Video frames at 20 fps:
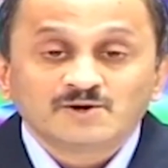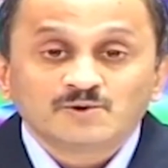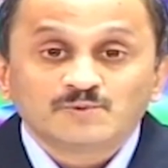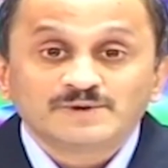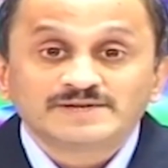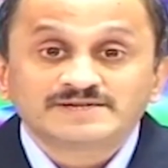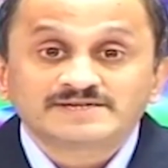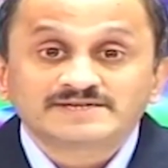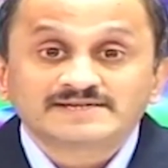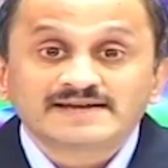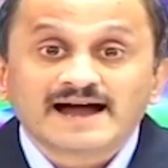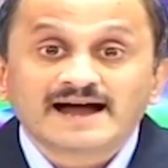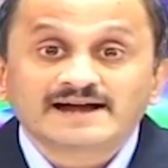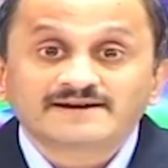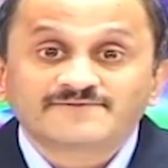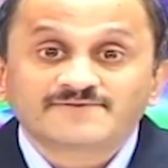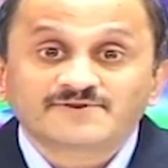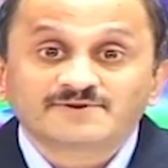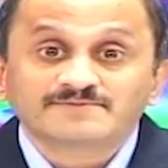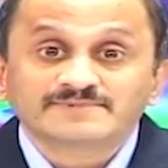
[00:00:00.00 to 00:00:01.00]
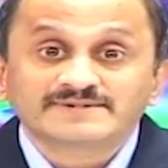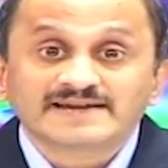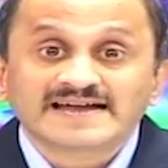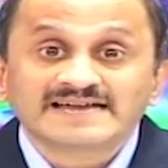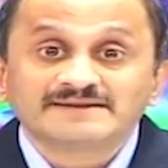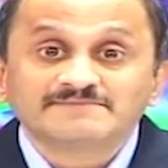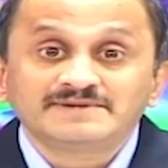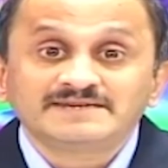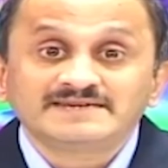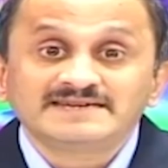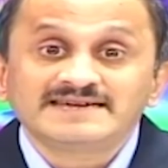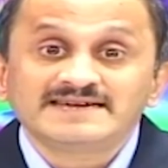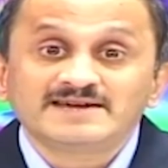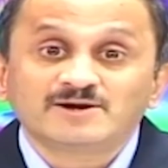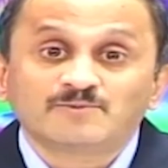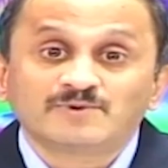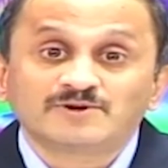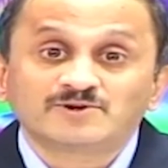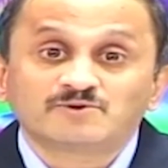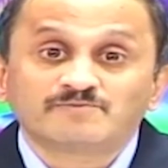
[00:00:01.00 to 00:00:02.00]
which start from time t
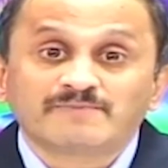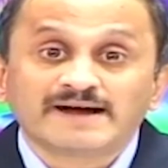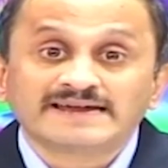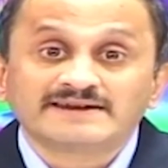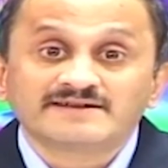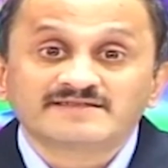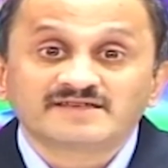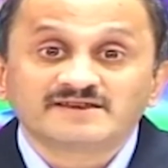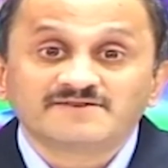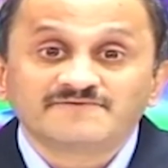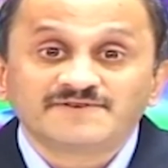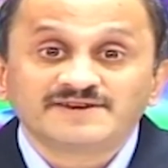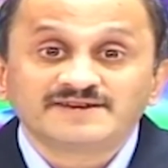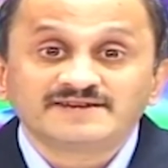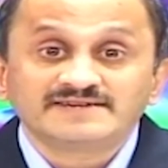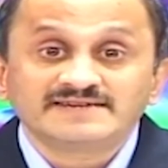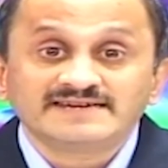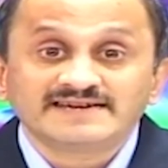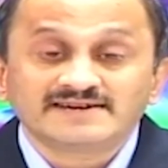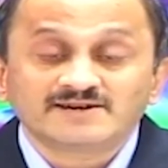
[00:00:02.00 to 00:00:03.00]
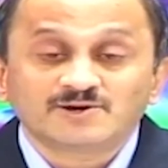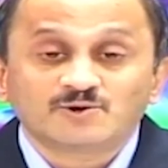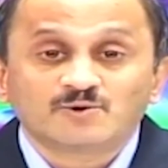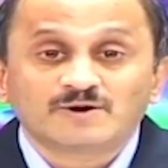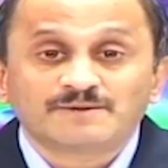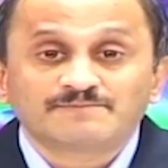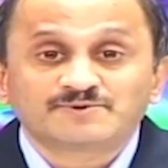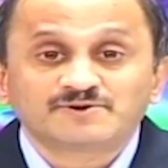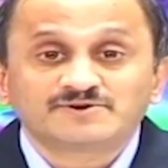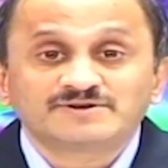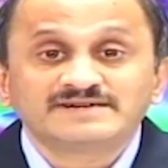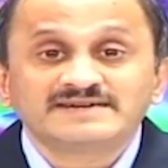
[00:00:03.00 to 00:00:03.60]
equal to minus infinity and go up to